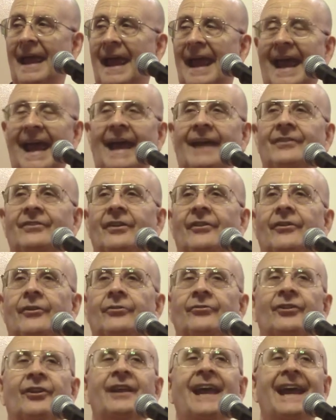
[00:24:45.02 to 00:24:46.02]
And
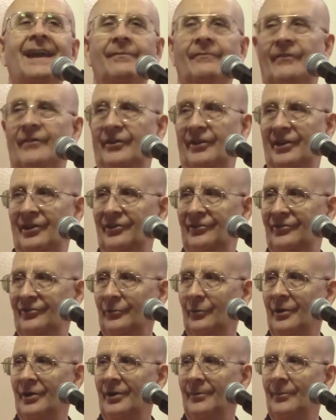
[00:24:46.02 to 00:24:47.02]
there's a name for this.
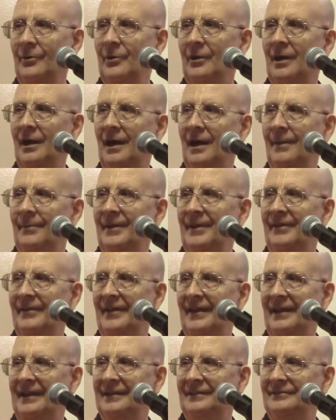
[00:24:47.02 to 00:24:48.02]
One of the more common
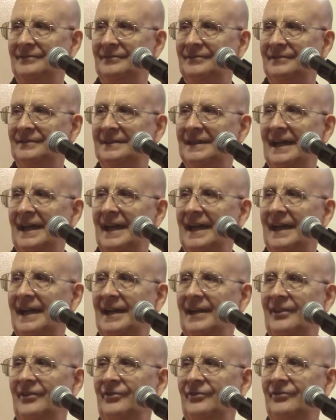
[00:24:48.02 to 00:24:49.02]
things
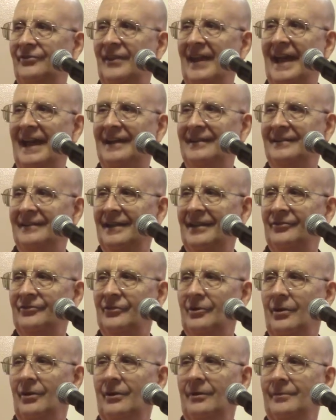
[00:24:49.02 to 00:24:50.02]
is that it's
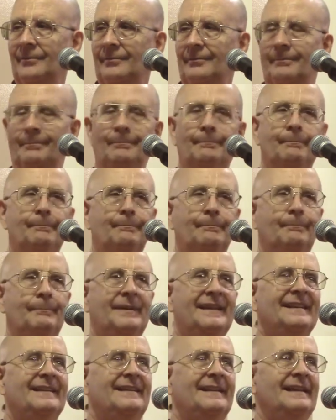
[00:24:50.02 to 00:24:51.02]
called
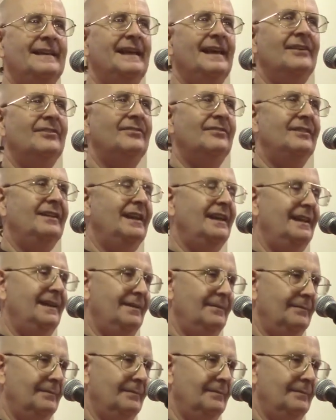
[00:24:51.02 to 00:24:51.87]
PTSD,